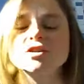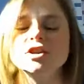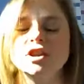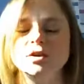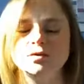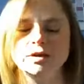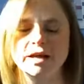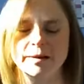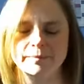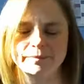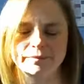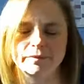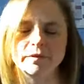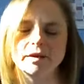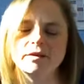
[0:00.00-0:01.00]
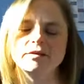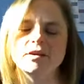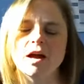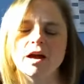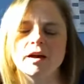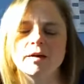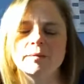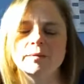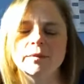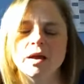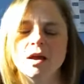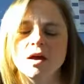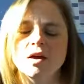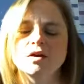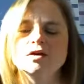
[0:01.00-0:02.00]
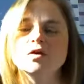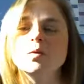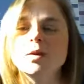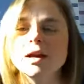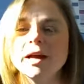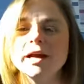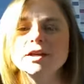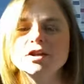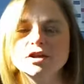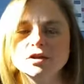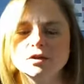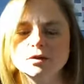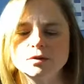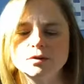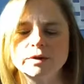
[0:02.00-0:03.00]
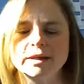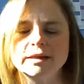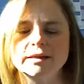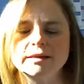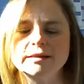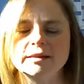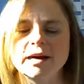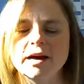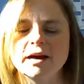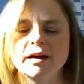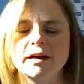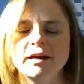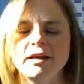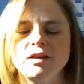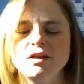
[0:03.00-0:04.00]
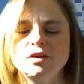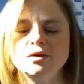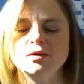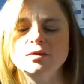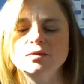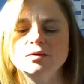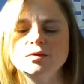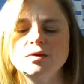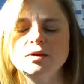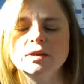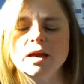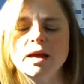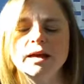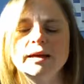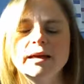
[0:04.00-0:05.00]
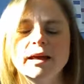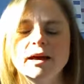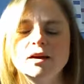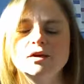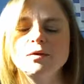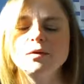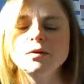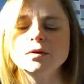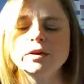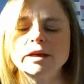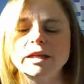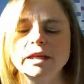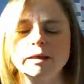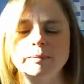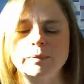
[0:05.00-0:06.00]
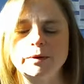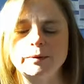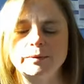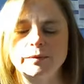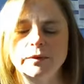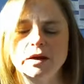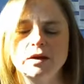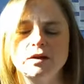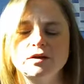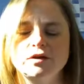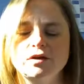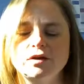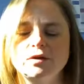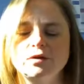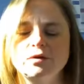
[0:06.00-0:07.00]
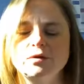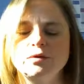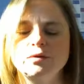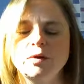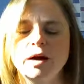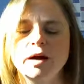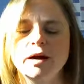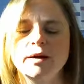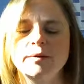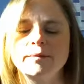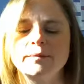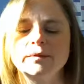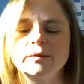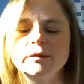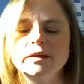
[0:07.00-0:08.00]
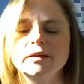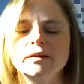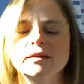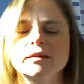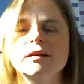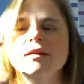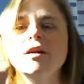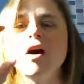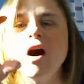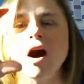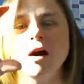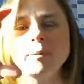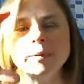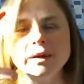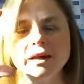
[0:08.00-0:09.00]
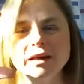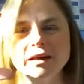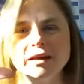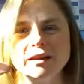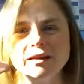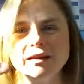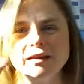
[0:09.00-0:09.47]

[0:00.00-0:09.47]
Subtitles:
cute tip. So what I do is I use Google Keep to copy